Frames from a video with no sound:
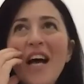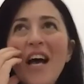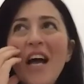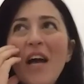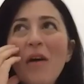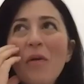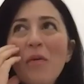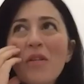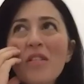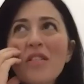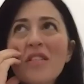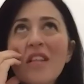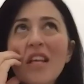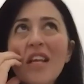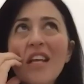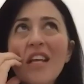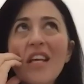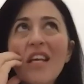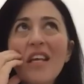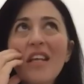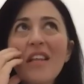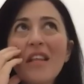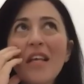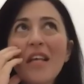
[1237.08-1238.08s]
I was
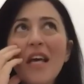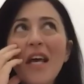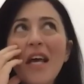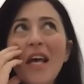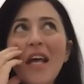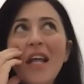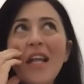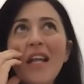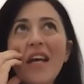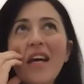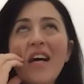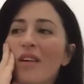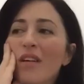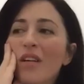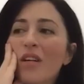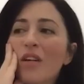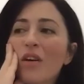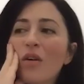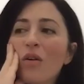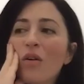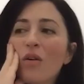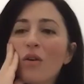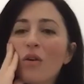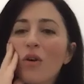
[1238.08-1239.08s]
thinking that,
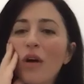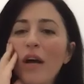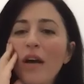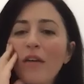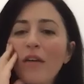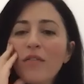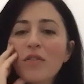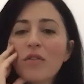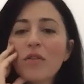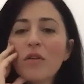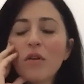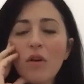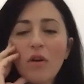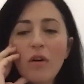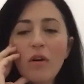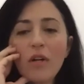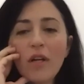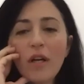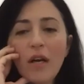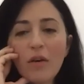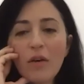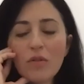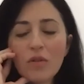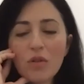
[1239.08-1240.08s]
you have to learn
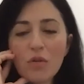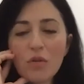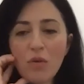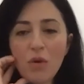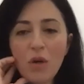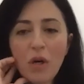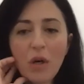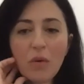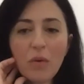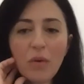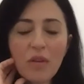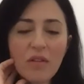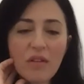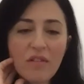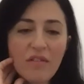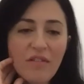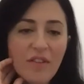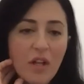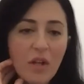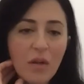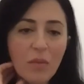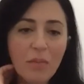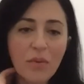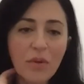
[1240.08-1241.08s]
how to work with
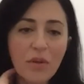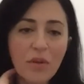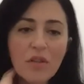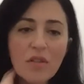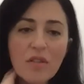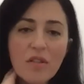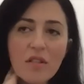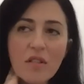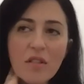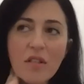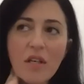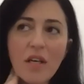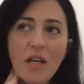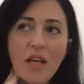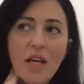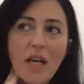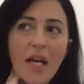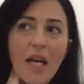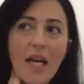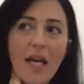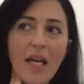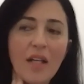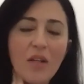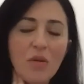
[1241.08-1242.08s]
developers.
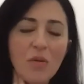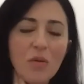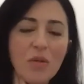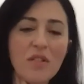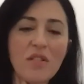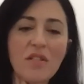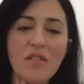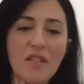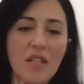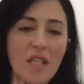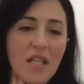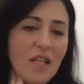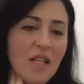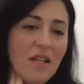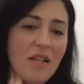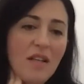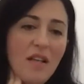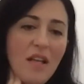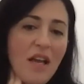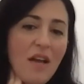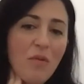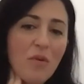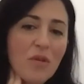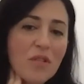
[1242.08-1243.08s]

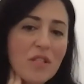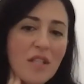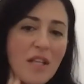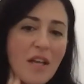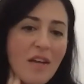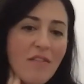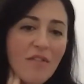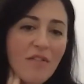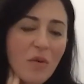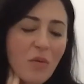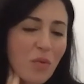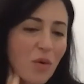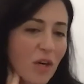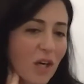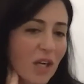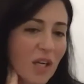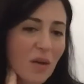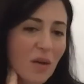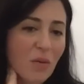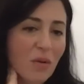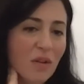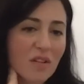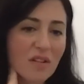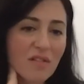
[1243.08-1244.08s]
I was never
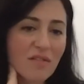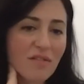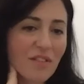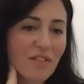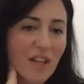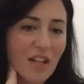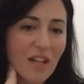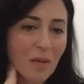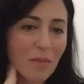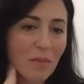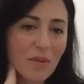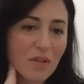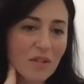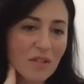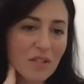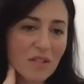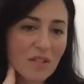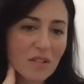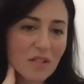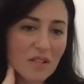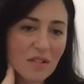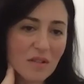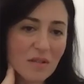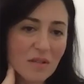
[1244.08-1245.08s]
working with
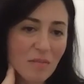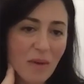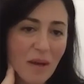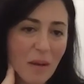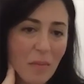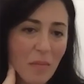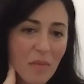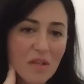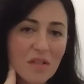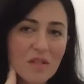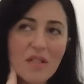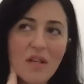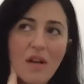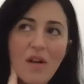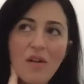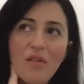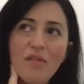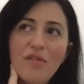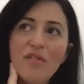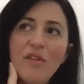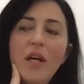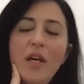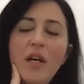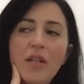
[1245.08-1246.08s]
developers by myself.
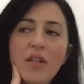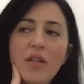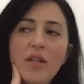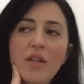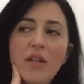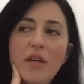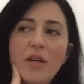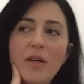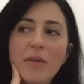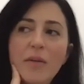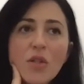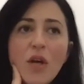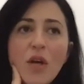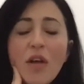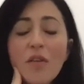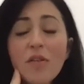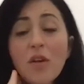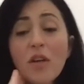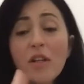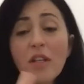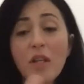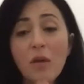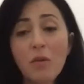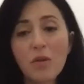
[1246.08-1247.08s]
And so I
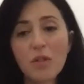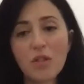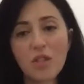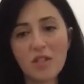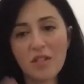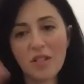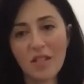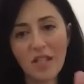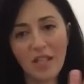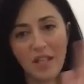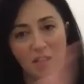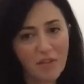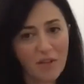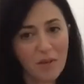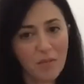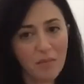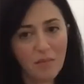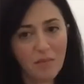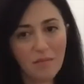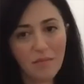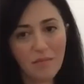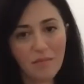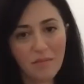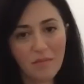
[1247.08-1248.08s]
thought I will just give
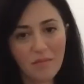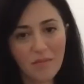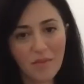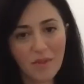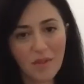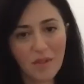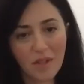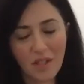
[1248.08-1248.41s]
them